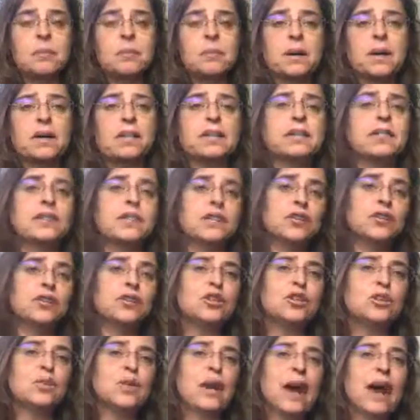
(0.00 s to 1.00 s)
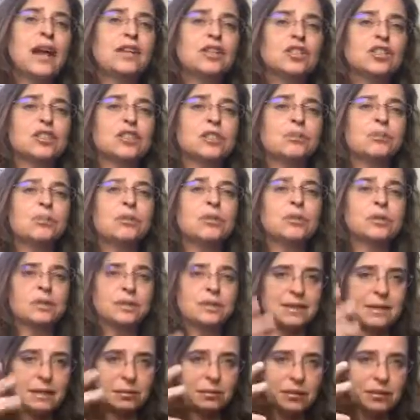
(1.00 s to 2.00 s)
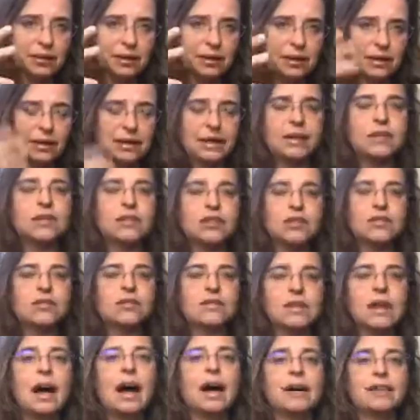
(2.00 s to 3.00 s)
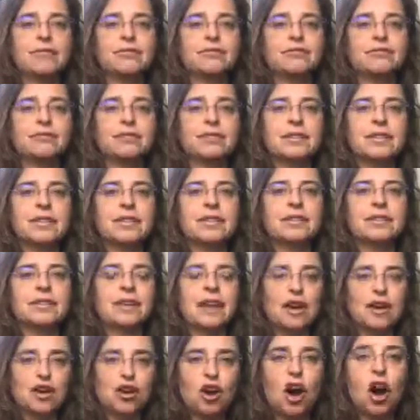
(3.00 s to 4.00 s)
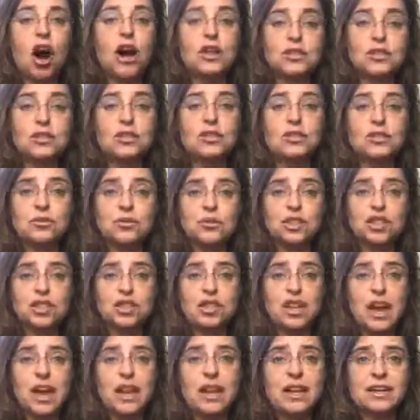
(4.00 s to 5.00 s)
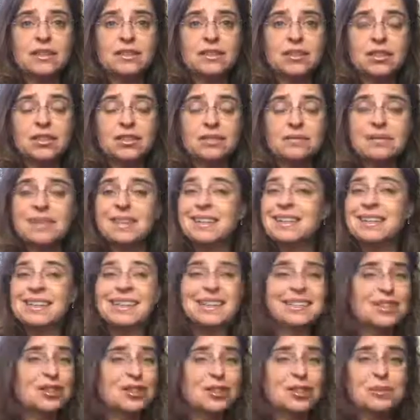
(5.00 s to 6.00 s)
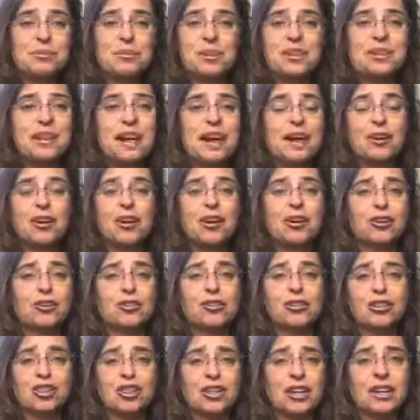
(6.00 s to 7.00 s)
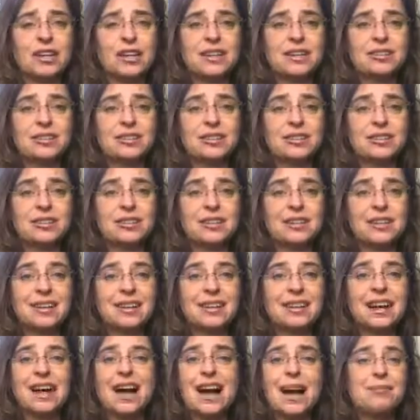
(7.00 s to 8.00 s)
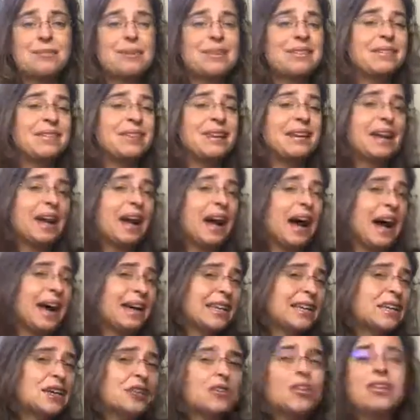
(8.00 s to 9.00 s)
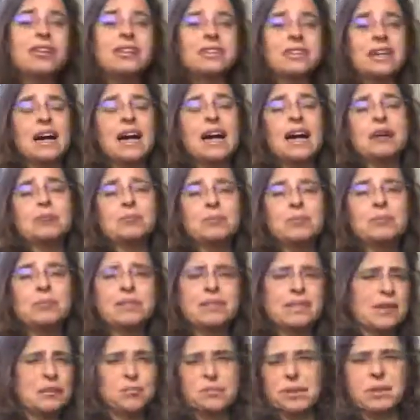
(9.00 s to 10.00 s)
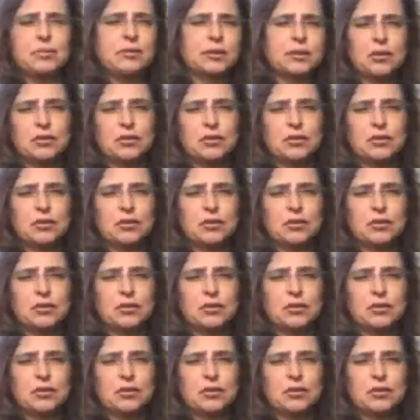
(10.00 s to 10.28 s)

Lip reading: But until you actually put something in your life that causes you to change, it's going to be a lot harder to change. I mean, I hear all the time people say people